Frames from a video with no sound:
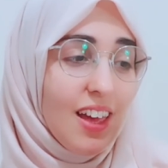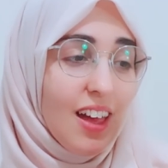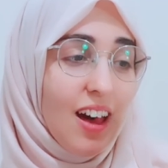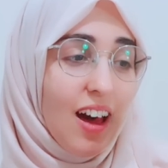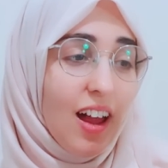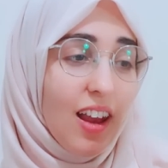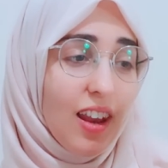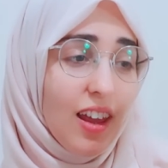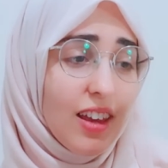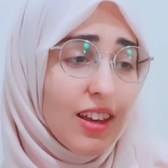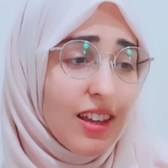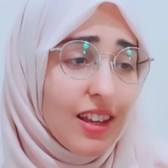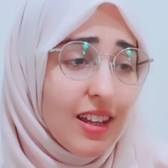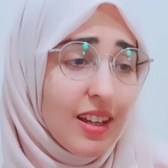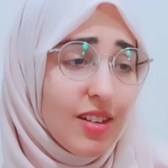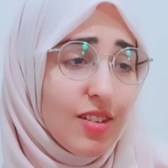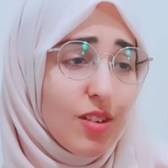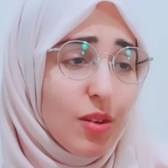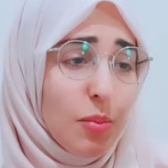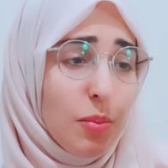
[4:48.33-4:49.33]
I like
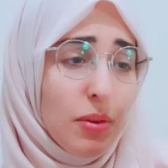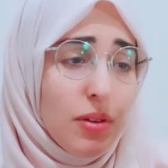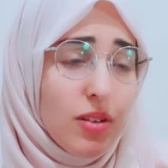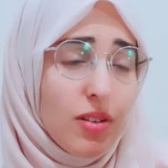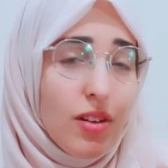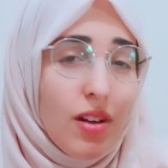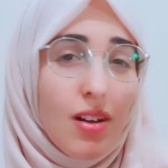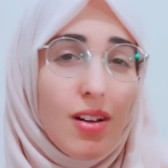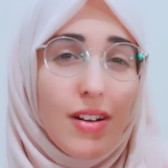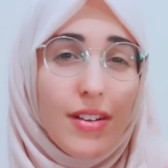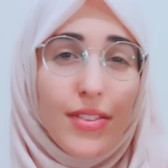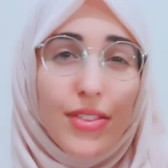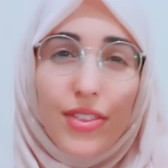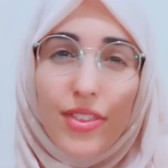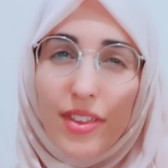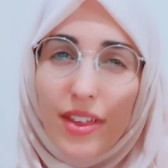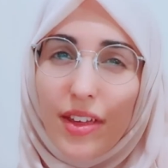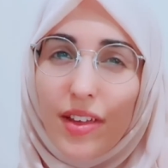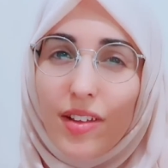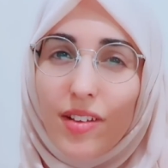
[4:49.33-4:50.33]
glitter, but not on
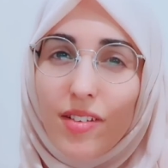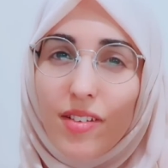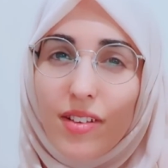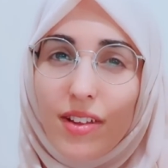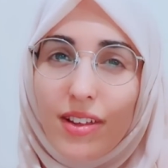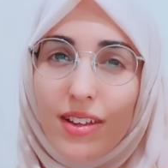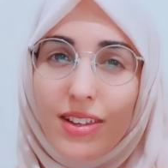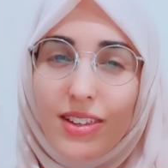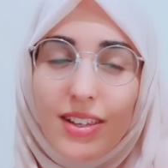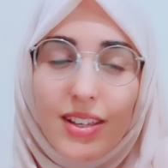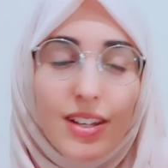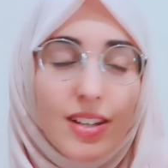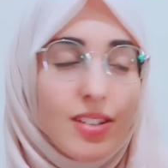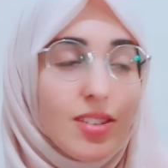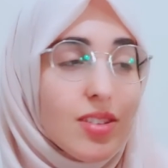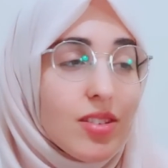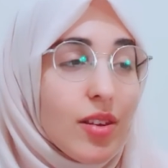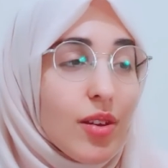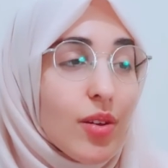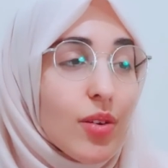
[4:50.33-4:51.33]
things like this,
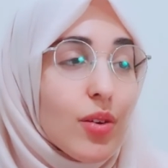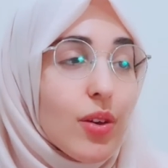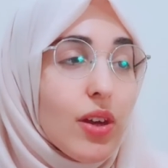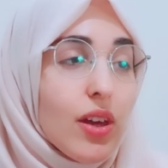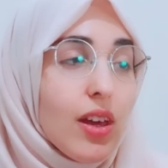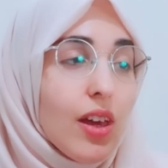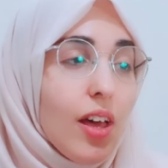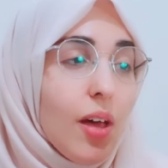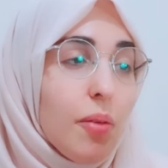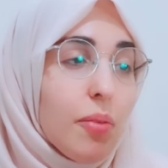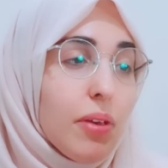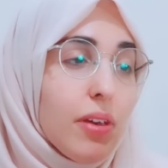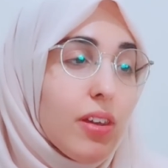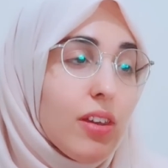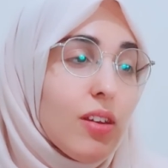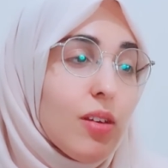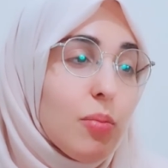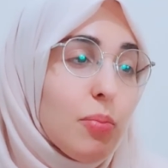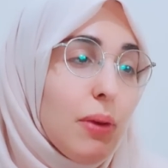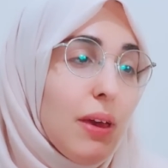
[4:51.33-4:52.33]
so I'm
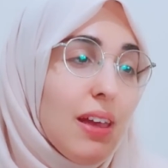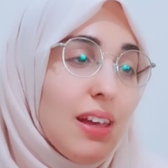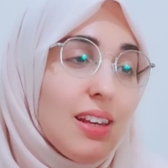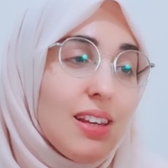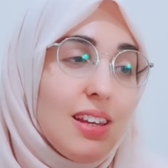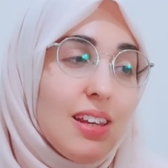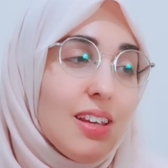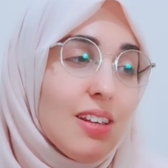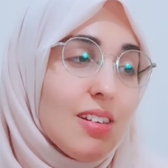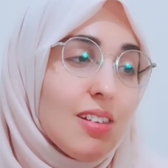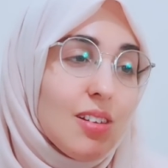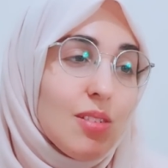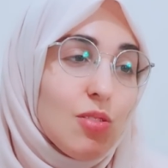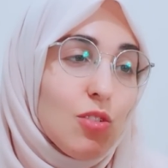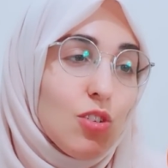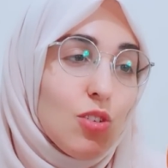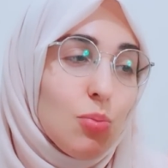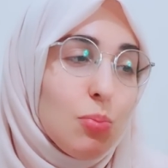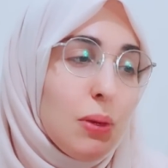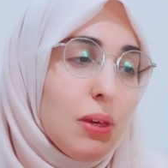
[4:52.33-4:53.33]
gonna paint these and
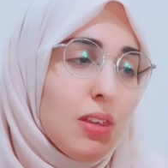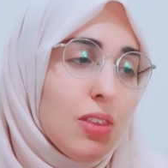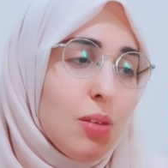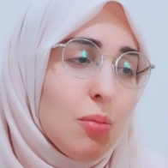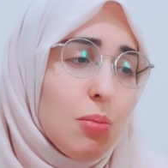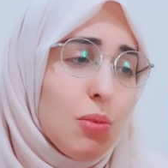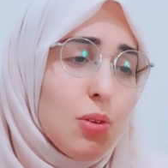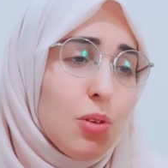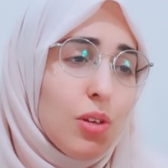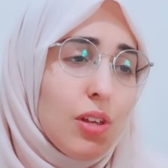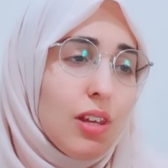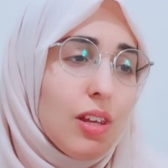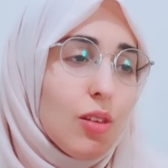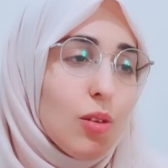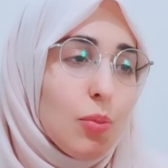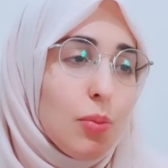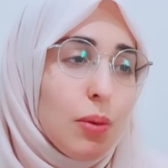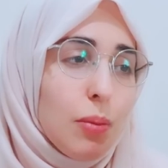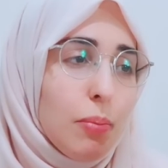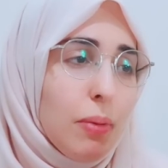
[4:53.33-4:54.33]
just make them look a little
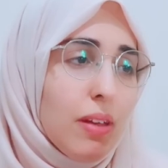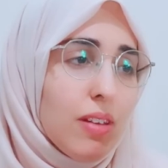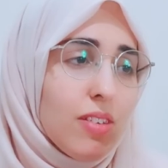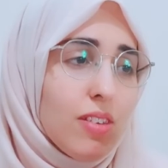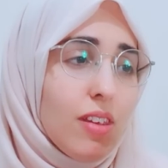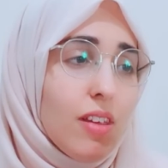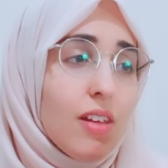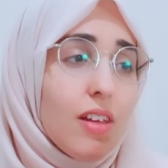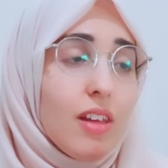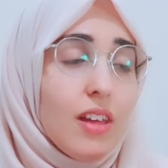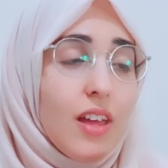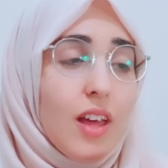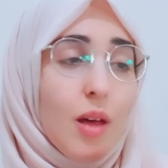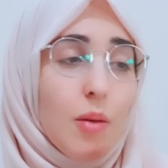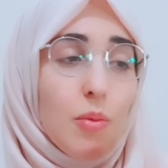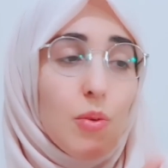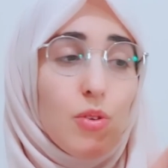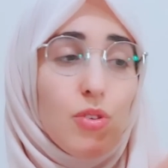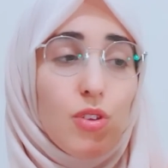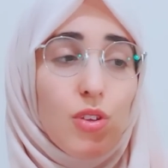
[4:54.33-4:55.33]
bit better. I'm
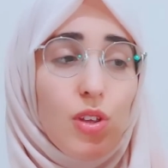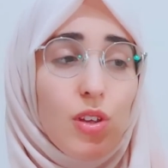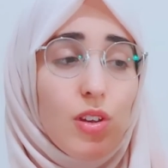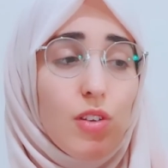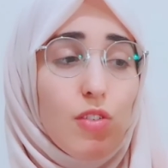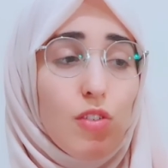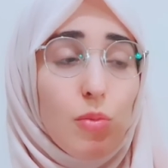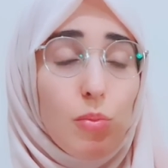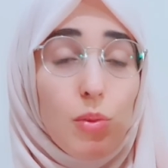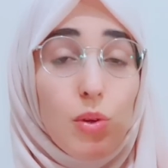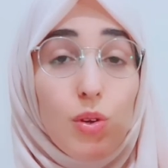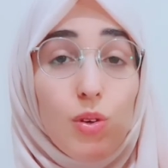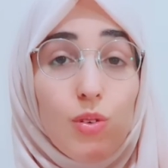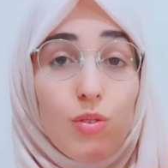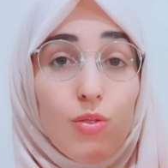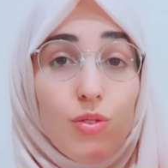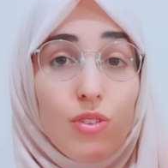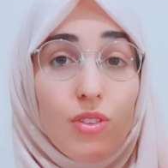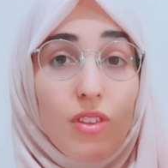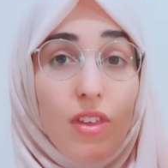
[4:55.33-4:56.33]
also gonna
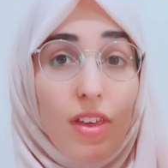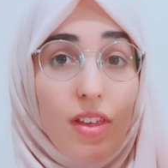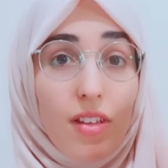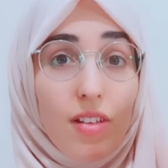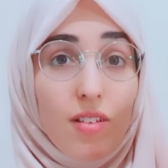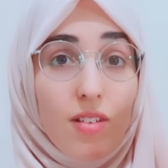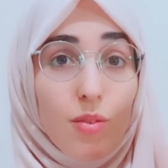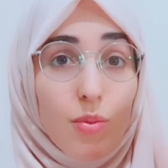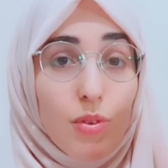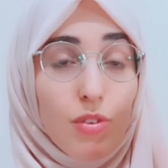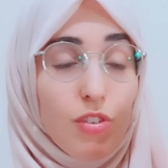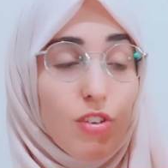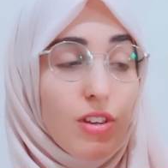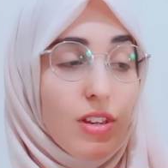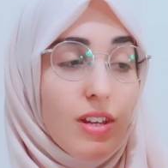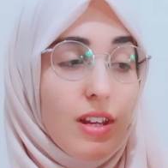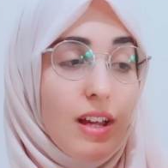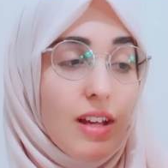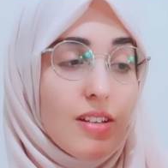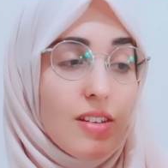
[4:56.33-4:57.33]
remove this, which you can
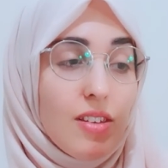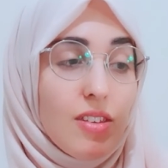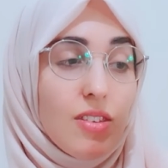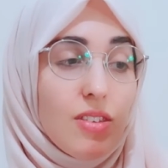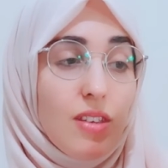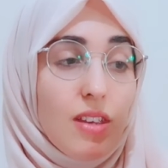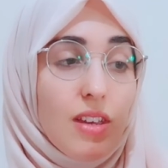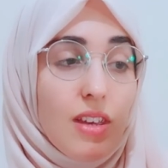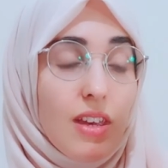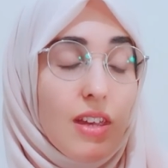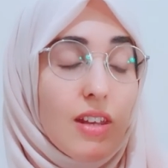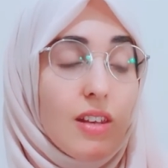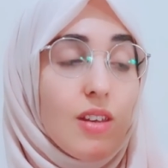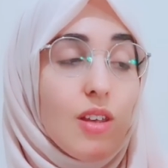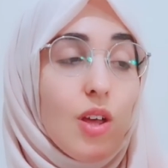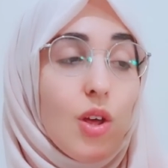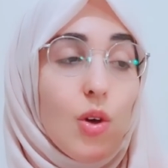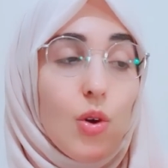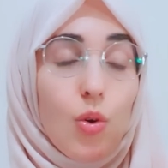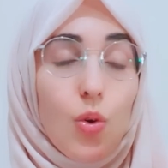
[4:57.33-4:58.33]
add a stick in
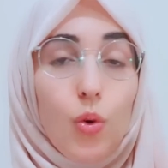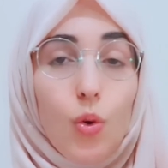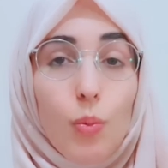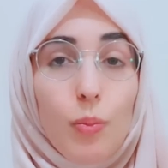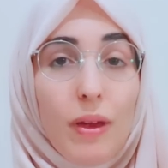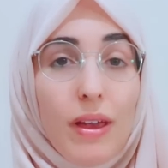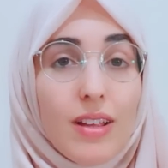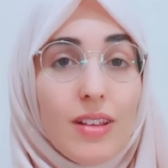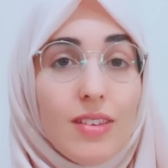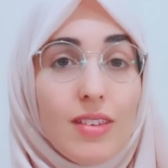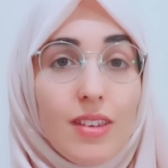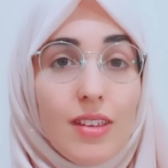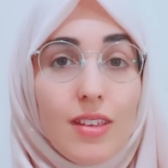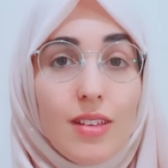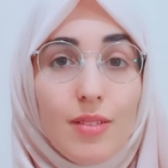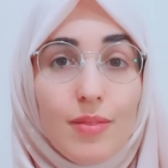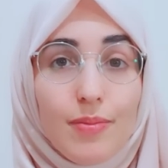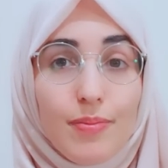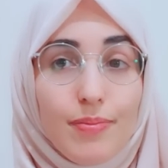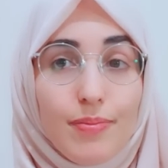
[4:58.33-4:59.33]
or paint it.